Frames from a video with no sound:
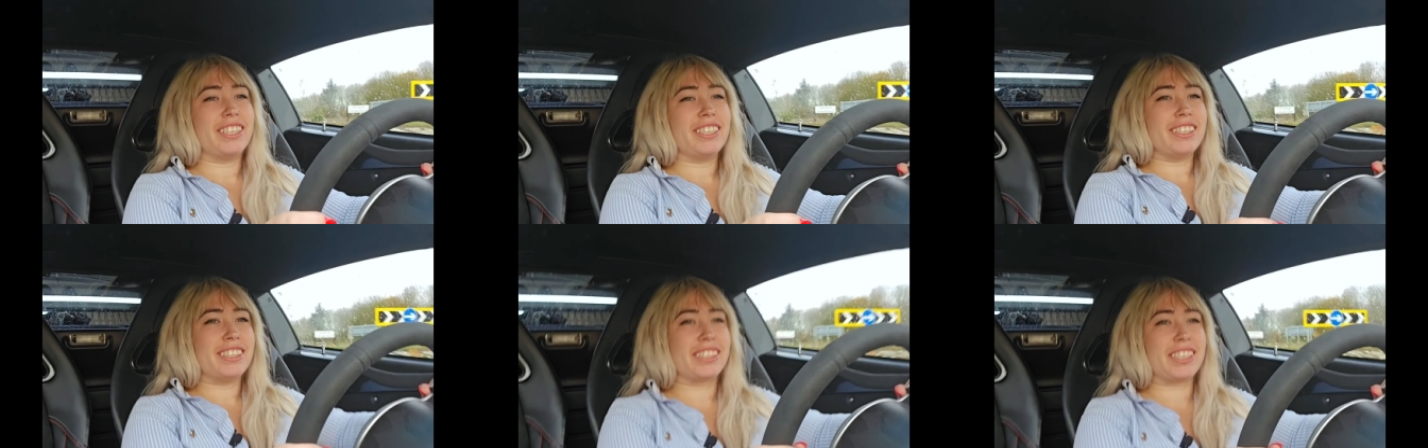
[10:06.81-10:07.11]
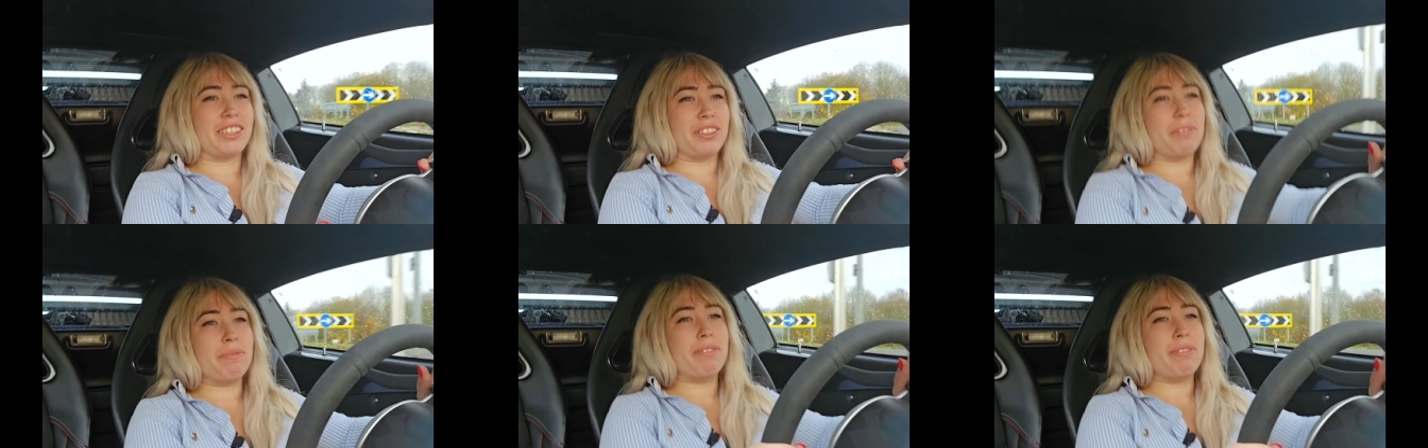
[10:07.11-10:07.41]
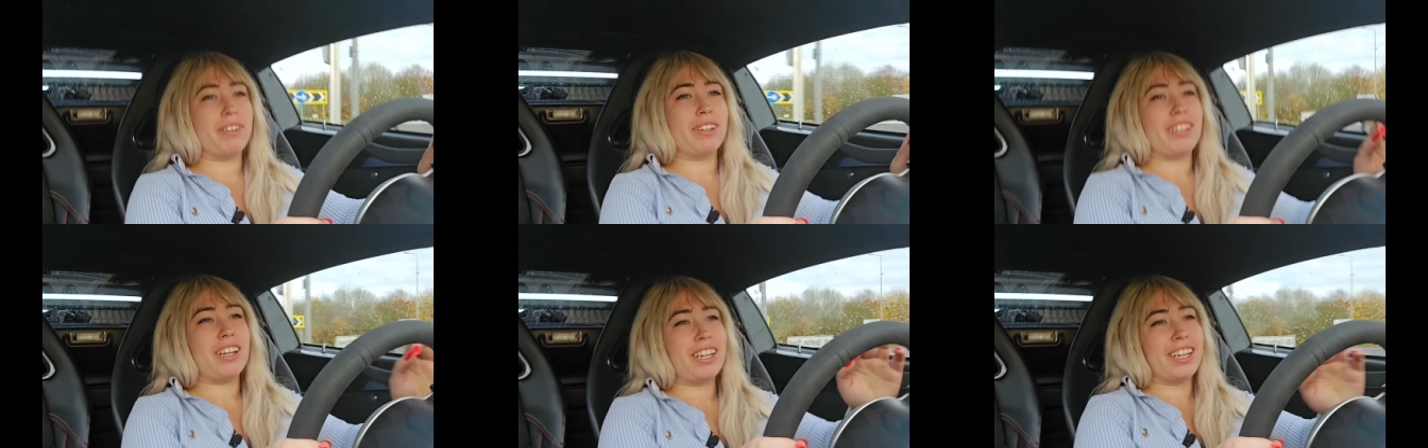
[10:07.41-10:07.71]
so
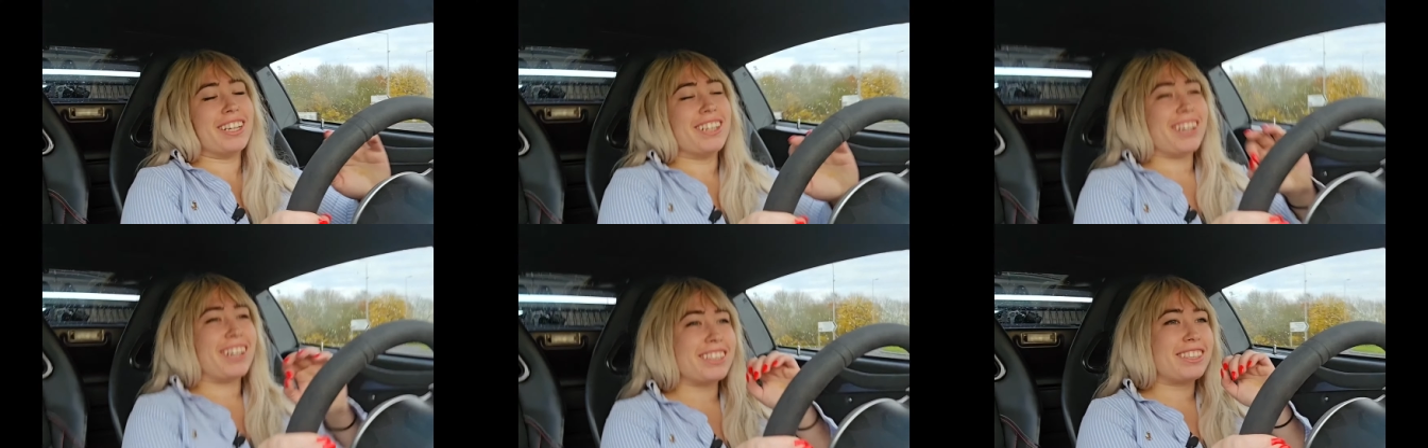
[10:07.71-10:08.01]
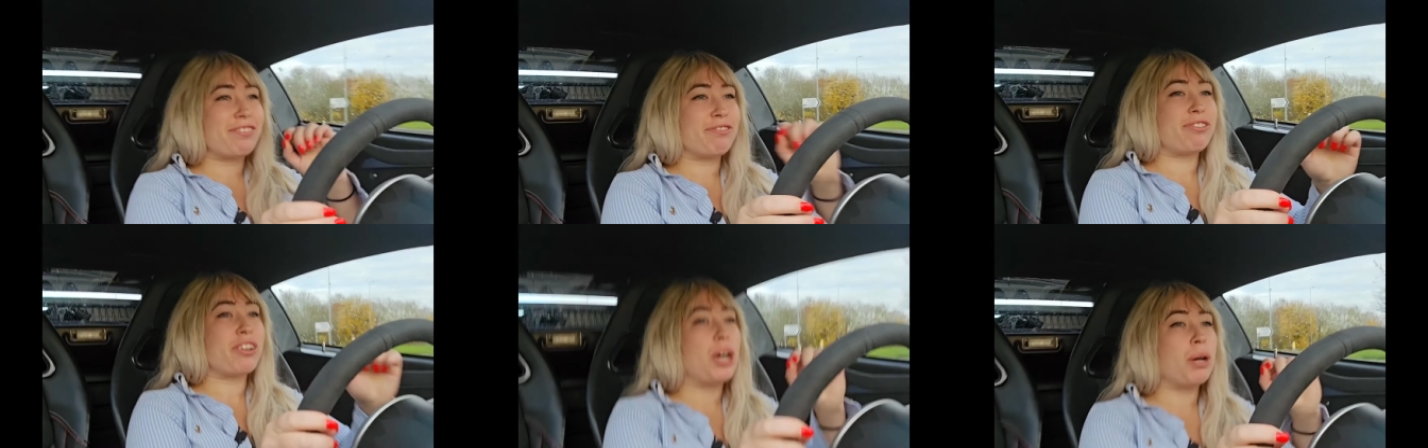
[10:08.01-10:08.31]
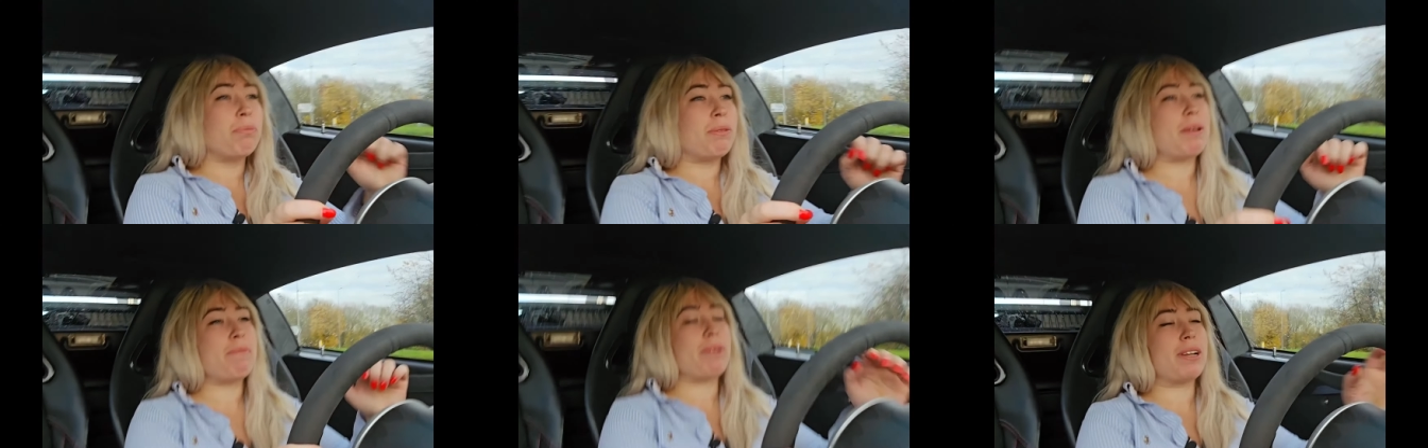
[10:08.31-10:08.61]
I, I
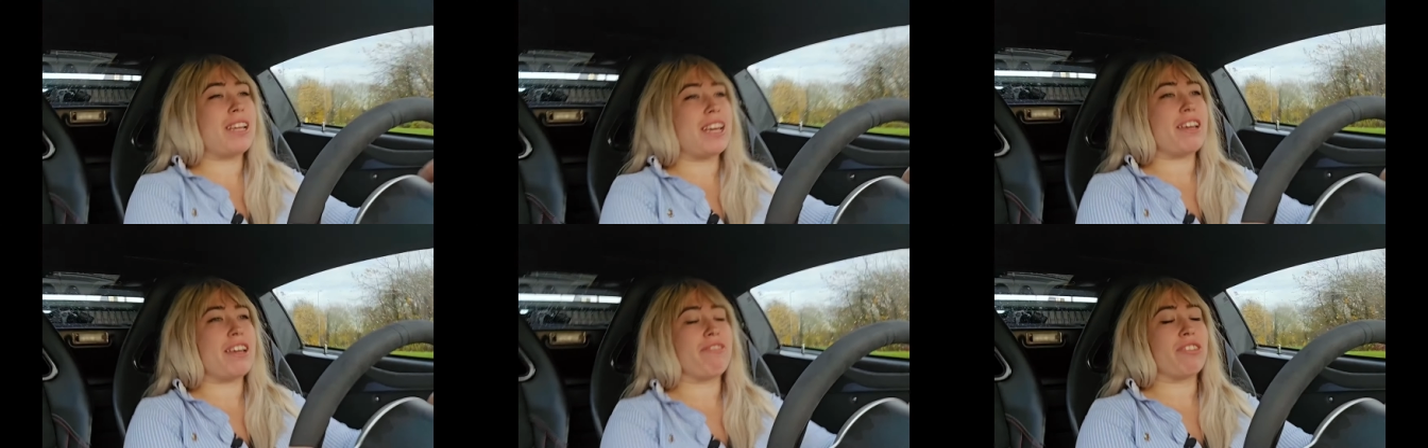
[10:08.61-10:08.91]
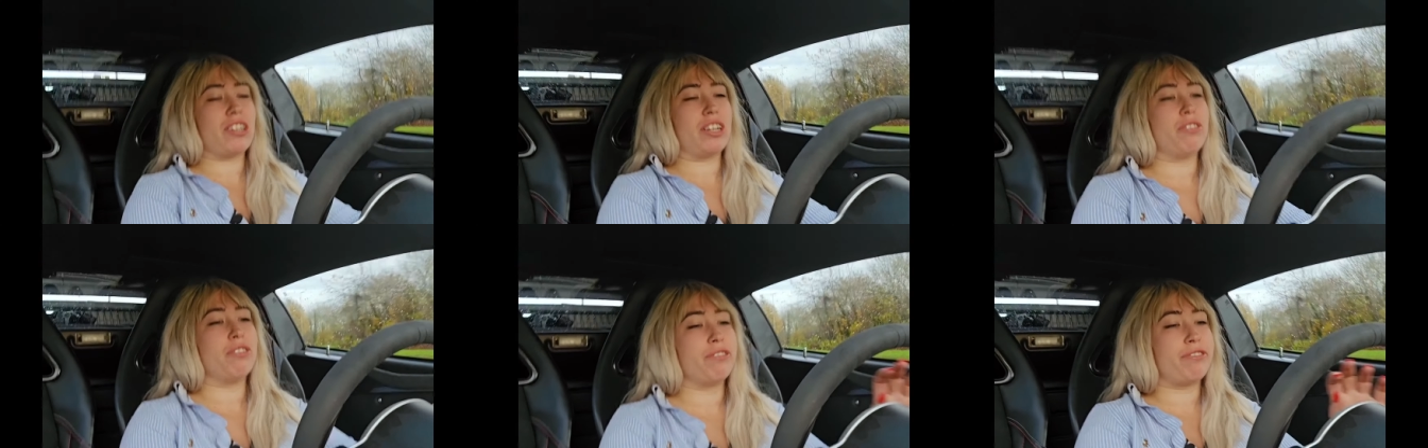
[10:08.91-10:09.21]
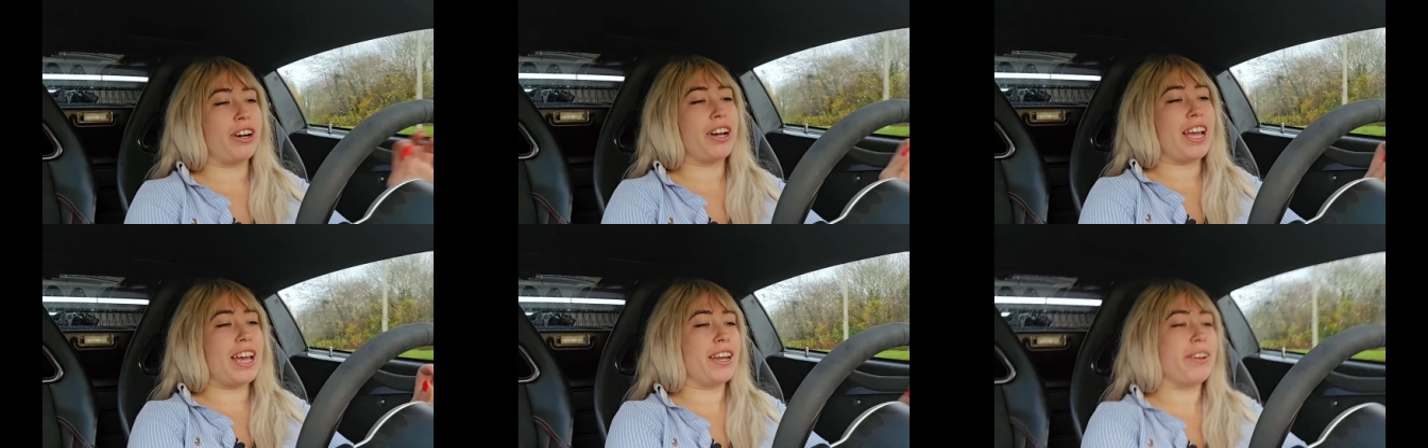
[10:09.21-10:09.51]
firmly believe, and I will
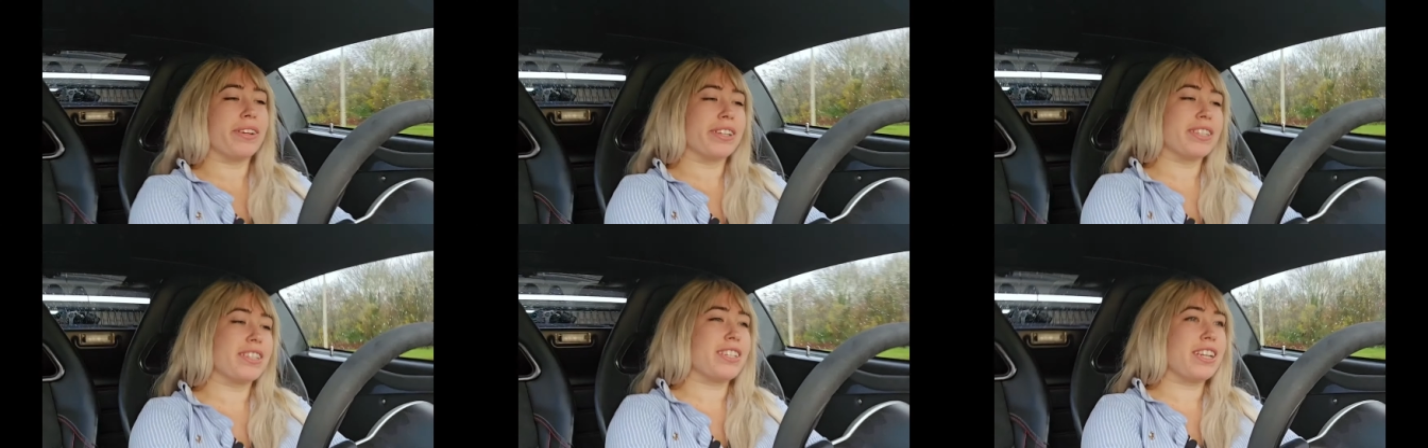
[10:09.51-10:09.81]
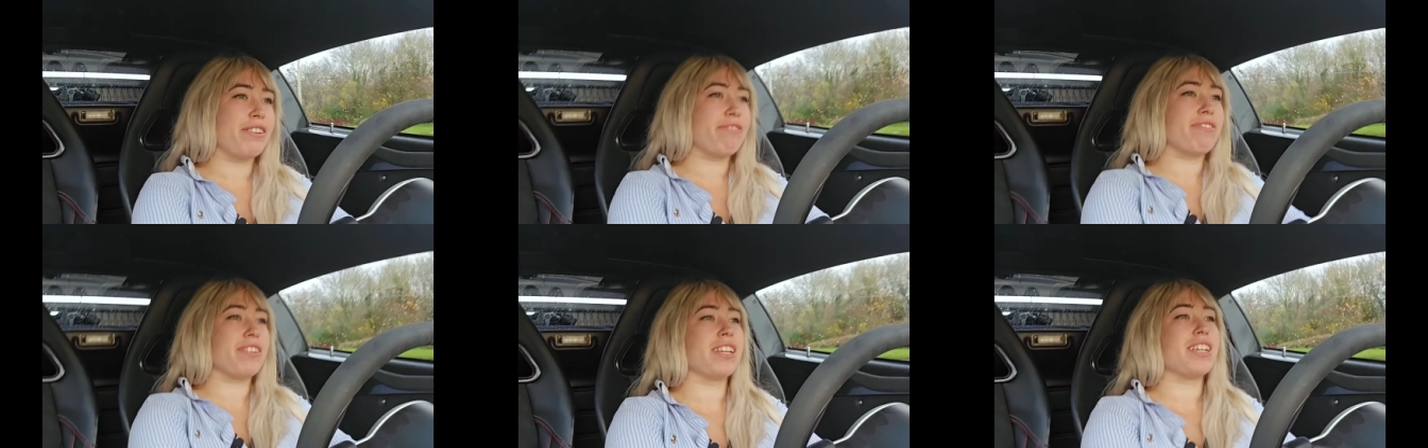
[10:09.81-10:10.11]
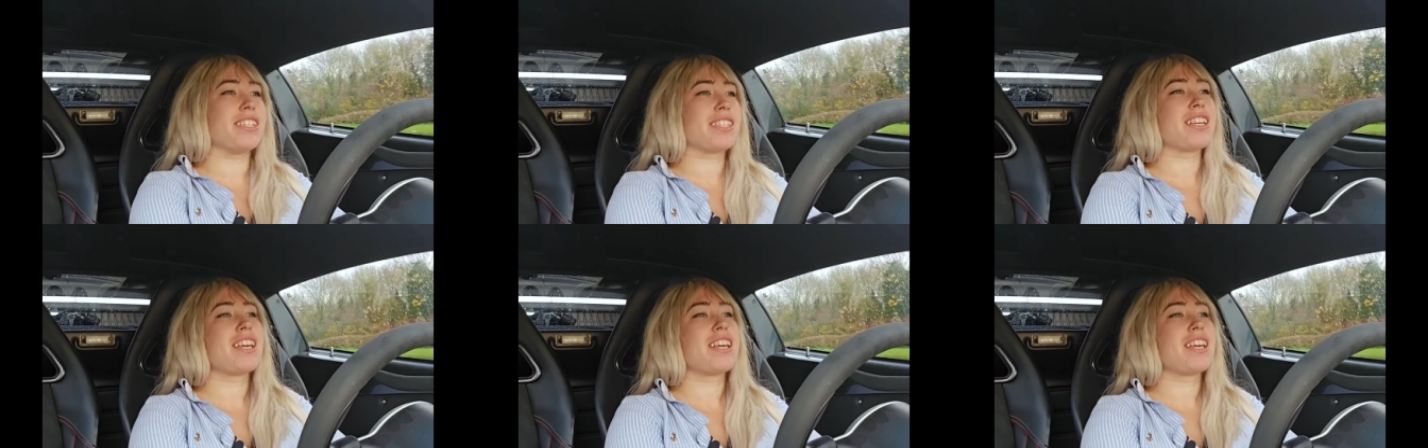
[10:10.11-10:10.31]
fight anyone to death for this,